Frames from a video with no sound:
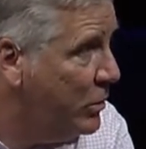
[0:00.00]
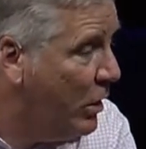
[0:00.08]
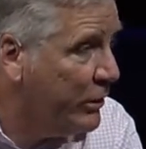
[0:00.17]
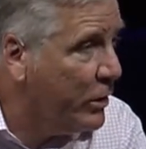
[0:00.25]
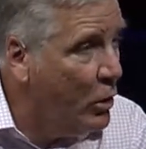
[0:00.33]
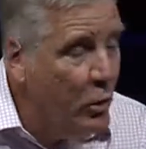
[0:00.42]

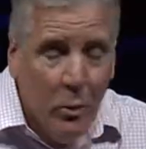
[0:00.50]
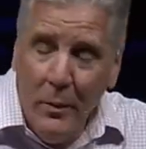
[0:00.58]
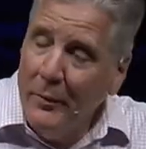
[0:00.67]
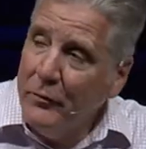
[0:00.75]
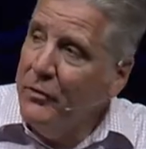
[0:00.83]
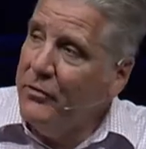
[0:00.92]
You ought to go
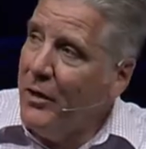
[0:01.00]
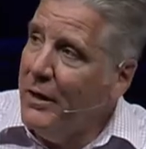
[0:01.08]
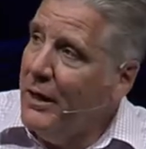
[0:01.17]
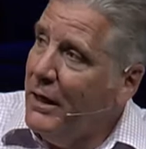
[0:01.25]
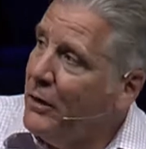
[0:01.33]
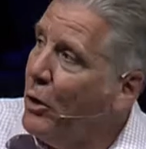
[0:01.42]
home every
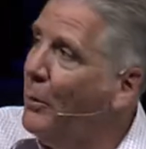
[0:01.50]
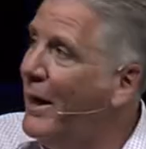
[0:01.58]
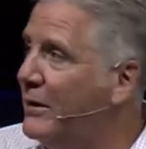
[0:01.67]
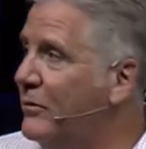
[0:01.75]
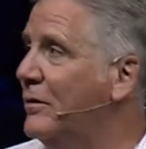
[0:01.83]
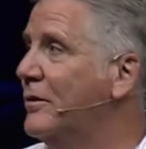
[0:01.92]
Sunday and go
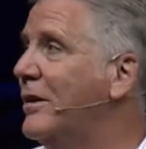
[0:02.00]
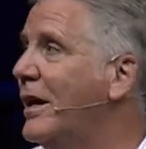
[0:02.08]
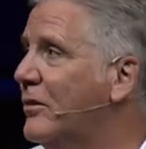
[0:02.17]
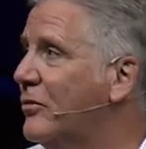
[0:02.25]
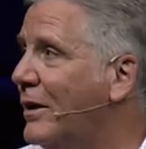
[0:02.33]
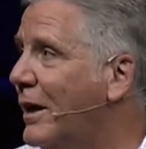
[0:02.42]
back to the
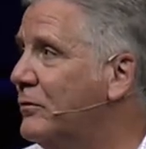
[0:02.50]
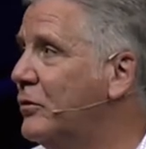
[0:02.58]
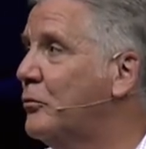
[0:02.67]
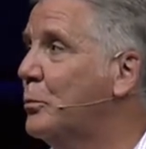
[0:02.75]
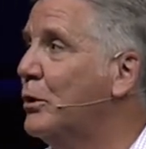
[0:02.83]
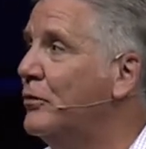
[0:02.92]
text that I've
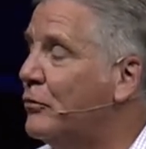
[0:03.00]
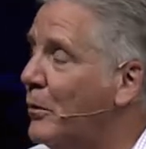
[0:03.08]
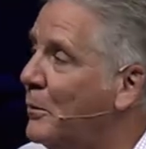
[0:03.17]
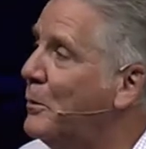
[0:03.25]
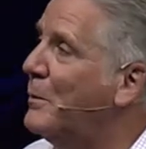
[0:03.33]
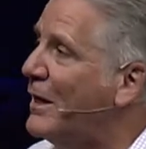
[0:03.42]
just preached
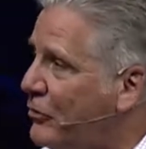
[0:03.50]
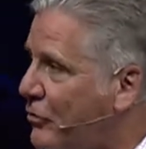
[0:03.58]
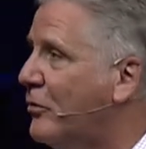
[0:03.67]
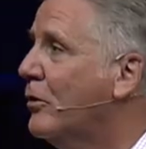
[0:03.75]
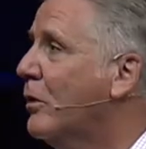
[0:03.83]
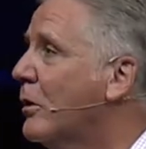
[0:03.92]
from and make
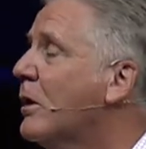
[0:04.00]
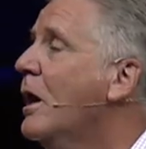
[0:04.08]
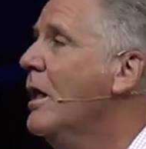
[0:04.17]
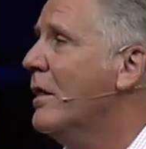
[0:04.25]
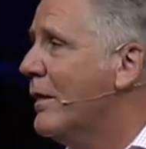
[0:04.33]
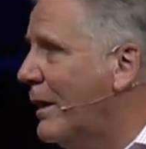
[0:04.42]
sure
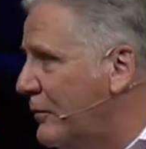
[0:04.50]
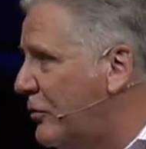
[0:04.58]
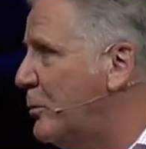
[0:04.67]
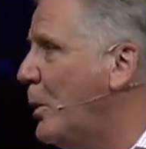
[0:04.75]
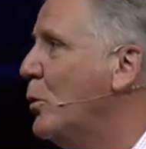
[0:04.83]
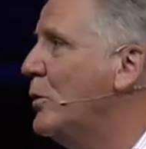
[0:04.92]
that
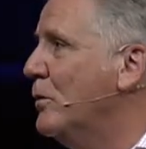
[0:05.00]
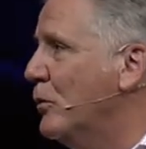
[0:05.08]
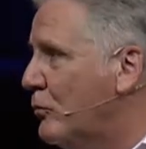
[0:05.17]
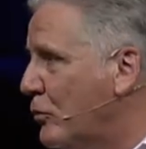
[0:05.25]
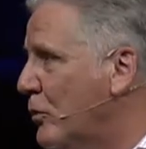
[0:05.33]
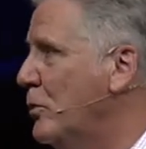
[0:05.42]
I've spoken
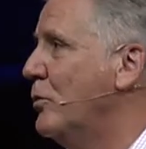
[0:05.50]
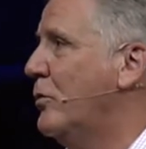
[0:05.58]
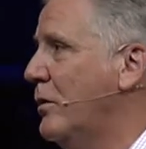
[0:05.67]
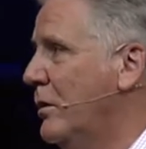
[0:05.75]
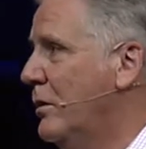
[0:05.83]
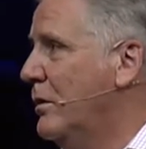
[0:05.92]
the
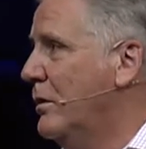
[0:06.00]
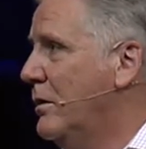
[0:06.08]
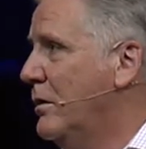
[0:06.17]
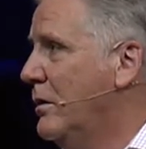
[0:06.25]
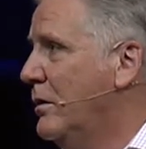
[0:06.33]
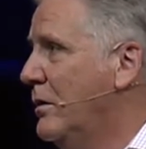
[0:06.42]
truth.
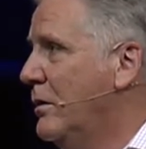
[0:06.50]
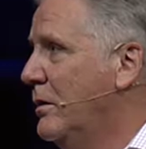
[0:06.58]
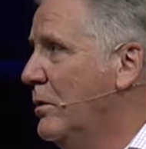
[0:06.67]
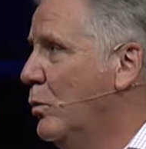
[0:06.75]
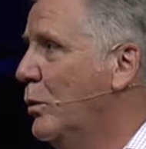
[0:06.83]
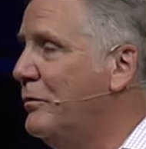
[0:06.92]

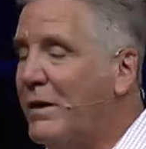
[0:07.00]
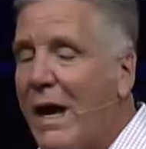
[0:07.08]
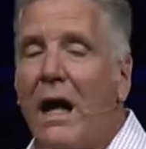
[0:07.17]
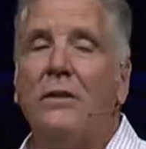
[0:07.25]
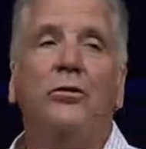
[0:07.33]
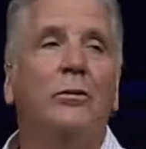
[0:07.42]
We've
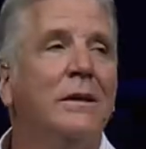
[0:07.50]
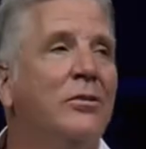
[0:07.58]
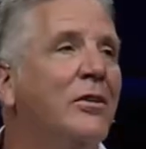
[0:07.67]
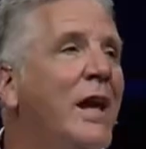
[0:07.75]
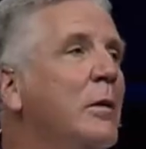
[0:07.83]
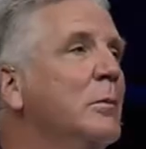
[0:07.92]
got to
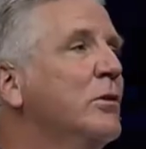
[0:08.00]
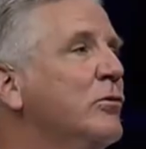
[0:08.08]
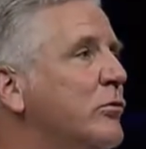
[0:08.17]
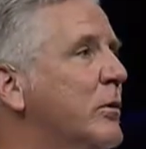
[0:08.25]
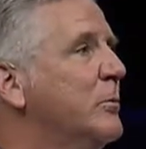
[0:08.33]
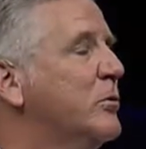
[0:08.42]
examine
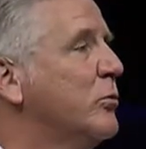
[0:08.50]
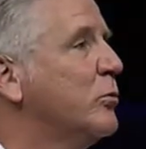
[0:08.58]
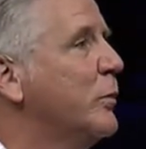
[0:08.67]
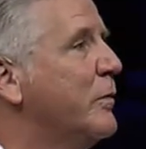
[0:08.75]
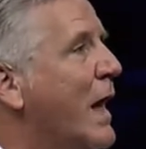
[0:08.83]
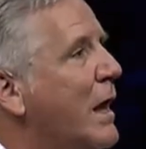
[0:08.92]
the
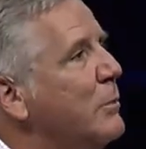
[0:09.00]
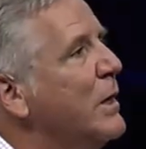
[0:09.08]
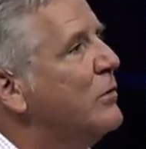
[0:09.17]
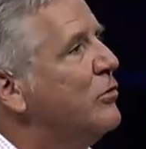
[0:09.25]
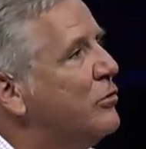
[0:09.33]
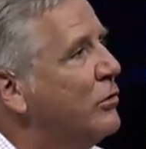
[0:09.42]
Scriptures. We've got to
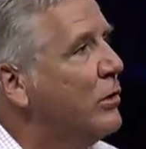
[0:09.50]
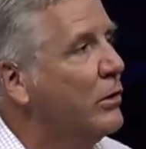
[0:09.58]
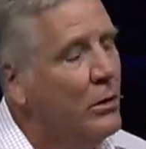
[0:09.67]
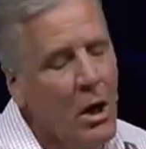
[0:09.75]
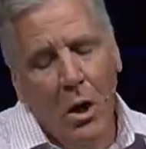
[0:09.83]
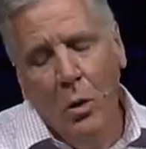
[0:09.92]
make
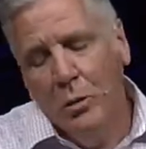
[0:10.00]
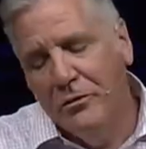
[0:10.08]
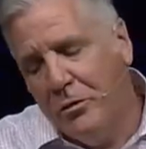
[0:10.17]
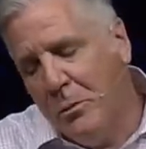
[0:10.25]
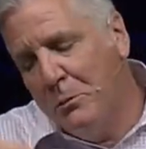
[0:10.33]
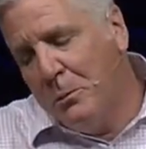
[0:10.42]
sure
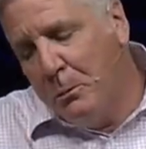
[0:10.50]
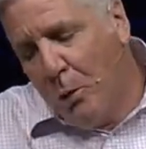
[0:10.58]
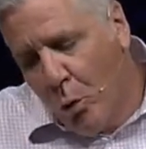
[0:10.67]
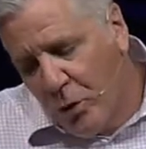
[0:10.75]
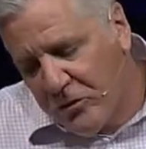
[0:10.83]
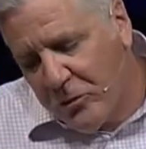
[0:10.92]
when someone
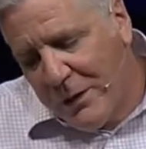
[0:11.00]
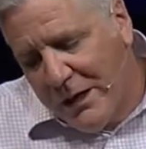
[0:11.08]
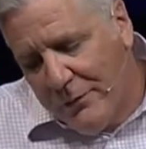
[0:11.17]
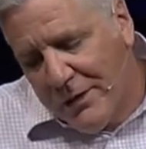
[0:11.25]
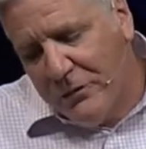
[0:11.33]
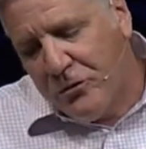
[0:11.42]
purports to be
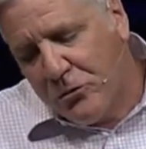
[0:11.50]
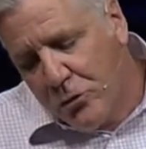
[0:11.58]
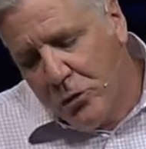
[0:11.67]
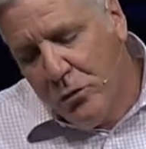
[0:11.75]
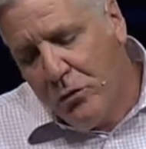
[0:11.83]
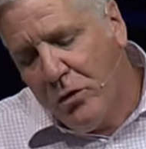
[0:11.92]
giving us
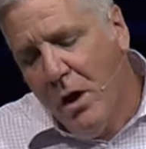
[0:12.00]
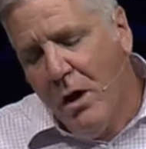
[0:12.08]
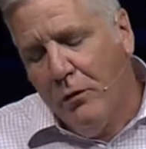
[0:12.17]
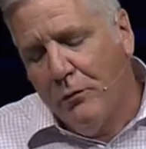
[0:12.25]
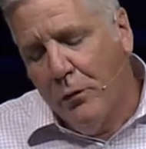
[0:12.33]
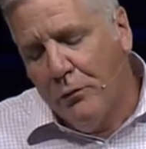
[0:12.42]
truth
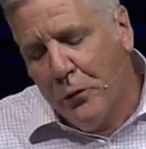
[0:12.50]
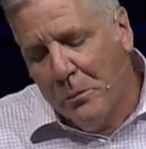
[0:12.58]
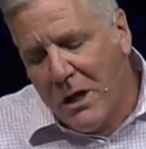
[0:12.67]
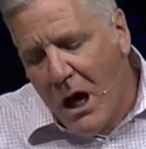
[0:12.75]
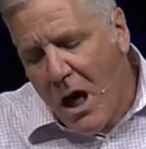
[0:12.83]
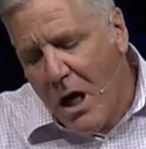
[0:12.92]

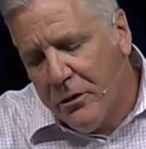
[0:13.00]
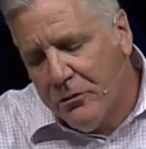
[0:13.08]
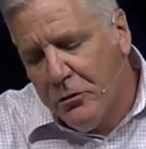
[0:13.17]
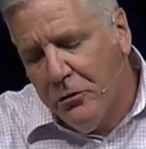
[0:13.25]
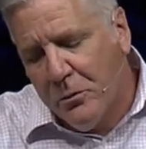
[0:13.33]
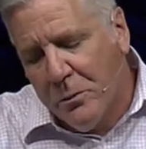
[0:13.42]
from God
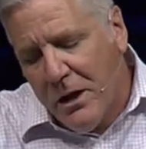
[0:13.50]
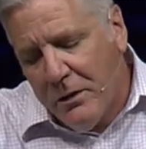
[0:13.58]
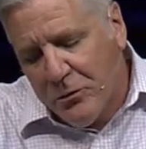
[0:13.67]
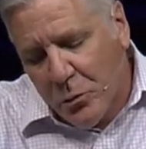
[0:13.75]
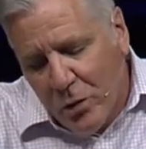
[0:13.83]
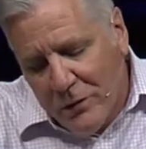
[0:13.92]
or truth from
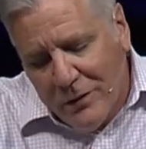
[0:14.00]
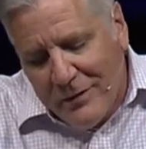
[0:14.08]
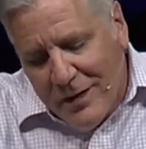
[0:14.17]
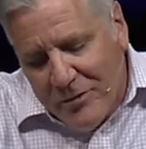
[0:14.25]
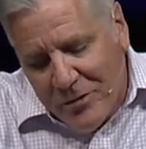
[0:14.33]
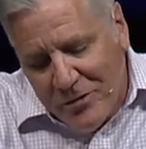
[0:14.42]
God's Word,
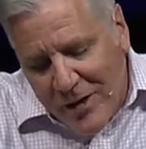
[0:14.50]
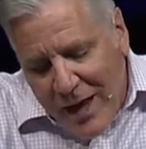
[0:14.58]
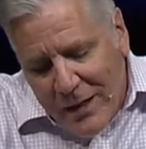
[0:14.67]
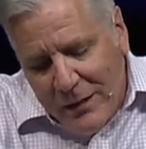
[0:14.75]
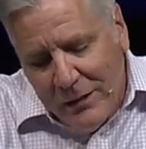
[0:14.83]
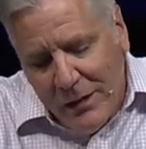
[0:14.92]
that that's
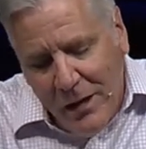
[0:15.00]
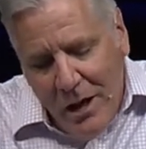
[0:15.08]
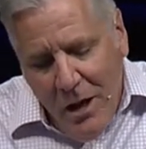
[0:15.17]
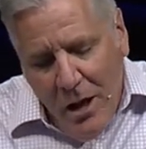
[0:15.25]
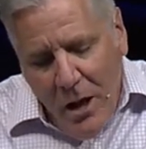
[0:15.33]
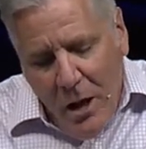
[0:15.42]
exactly
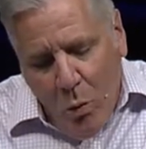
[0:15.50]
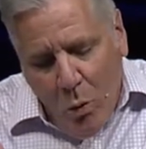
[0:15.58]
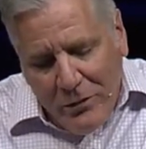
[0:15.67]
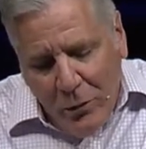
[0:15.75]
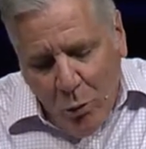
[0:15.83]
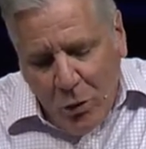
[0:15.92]

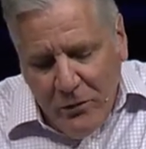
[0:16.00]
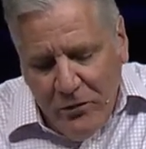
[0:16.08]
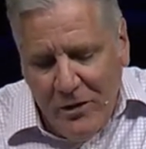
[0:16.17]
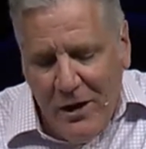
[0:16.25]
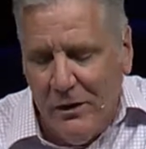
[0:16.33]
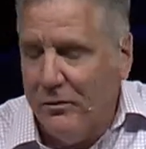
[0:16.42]
what the
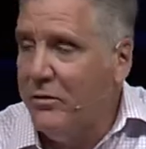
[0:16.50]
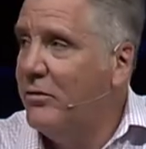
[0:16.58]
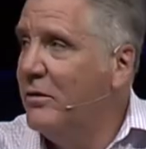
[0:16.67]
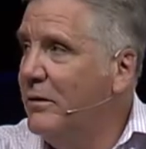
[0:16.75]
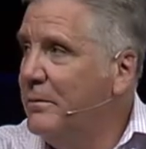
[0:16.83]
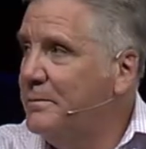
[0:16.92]
Word
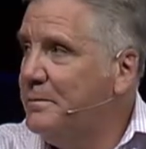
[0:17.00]
says.